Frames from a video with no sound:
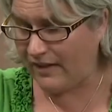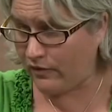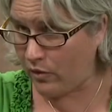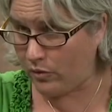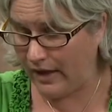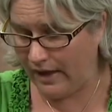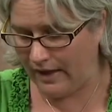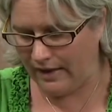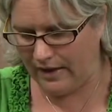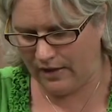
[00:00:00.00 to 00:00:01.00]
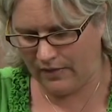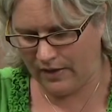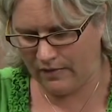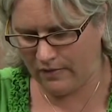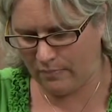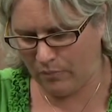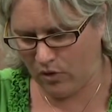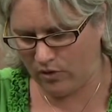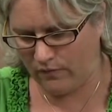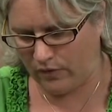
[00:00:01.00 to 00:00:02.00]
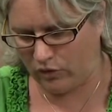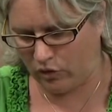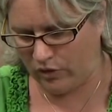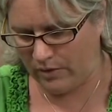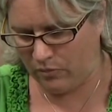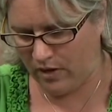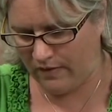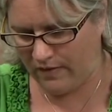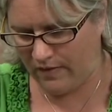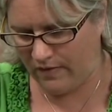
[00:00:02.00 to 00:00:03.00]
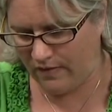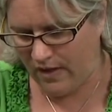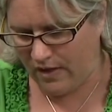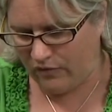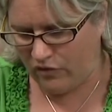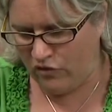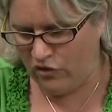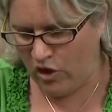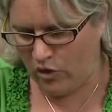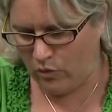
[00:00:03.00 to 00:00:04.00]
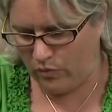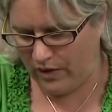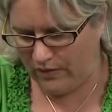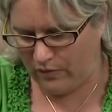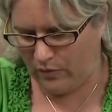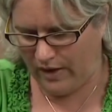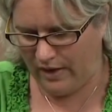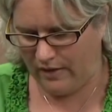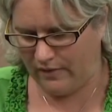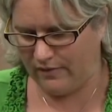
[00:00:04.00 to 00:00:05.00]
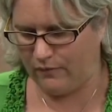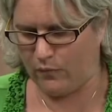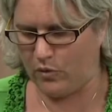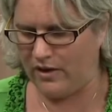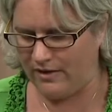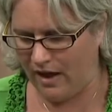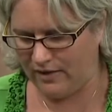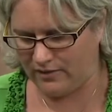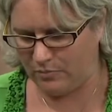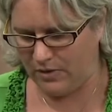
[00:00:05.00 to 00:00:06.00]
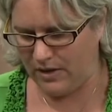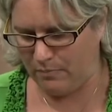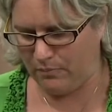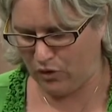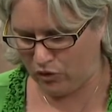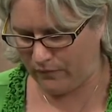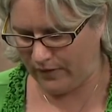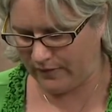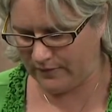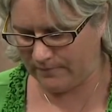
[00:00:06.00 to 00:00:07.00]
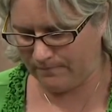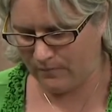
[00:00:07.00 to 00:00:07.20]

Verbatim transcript: that's okay. And I think it's part of the learning process to know that it's okay for it not to be perfect.